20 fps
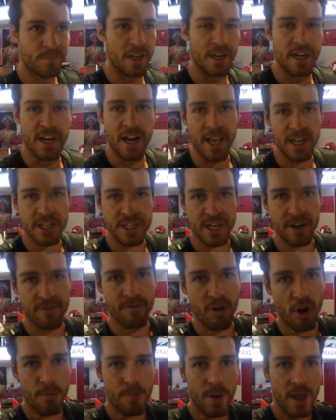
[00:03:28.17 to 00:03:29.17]
Indonesian
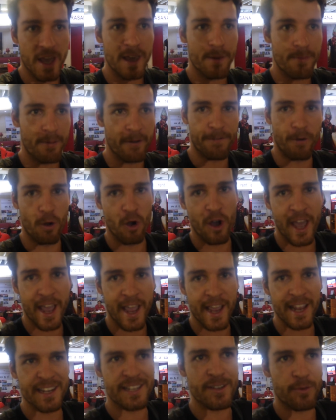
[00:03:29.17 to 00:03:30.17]
rupee
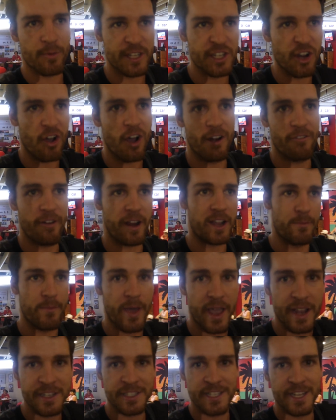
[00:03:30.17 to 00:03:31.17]
beforehand, which I
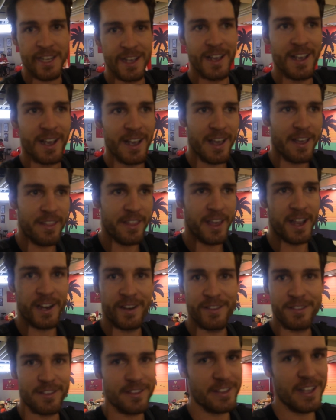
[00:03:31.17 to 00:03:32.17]
recommend,
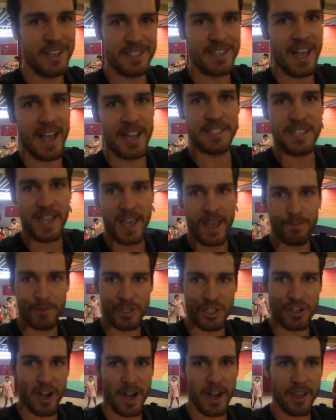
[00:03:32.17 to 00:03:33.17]
then there's ATM
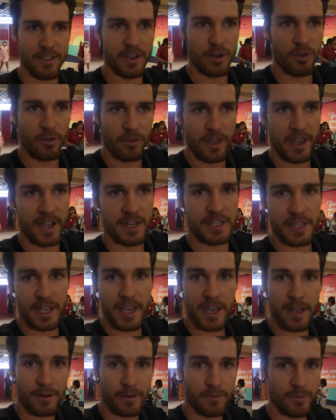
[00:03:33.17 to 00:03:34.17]
straight out the door there to
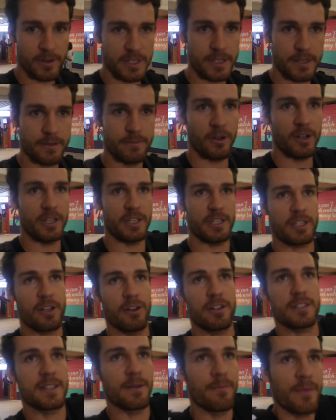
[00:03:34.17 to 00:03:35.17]
get, which I just
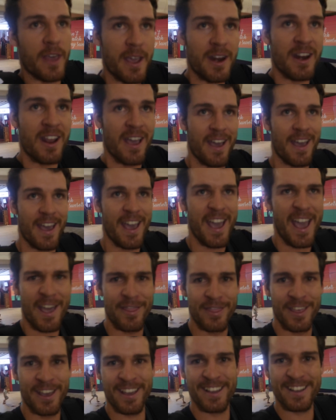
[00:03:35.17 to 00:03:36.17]
got some then.
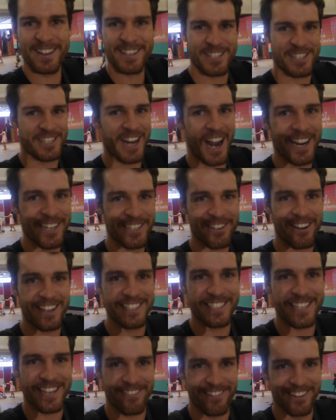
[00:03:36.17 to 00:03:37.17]
And the exchange
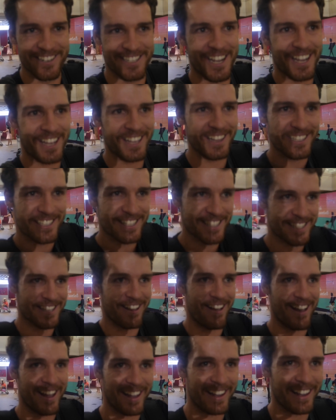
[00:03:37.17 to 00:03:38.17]
rates here are ridiculous. It's
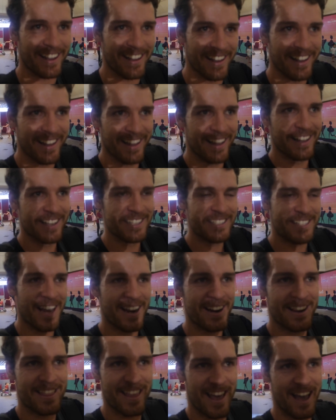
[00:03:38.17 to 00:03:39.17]
like
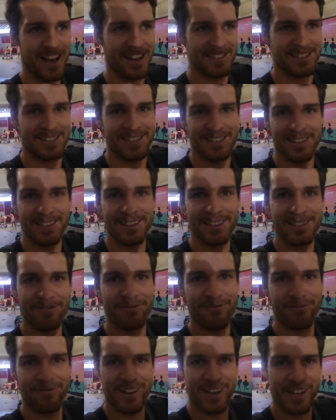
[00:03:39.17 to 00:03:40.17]
10,000
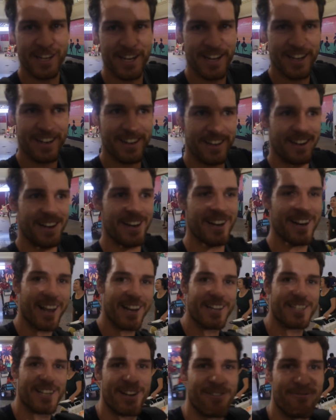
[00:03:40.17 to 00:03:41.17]

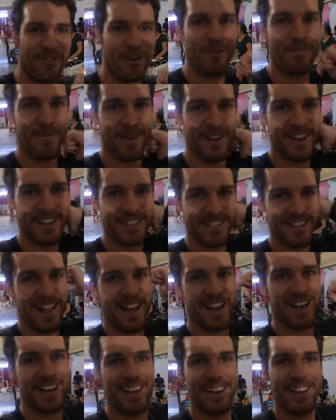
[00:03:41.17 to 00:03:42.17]
Indonesian rupee is
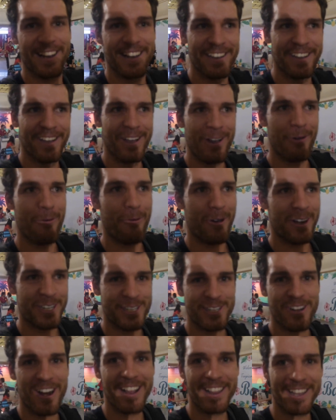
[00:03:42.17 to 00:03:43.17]
like one
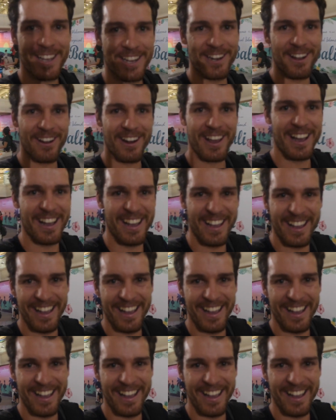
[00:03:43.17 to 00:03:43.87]
Australian dollar.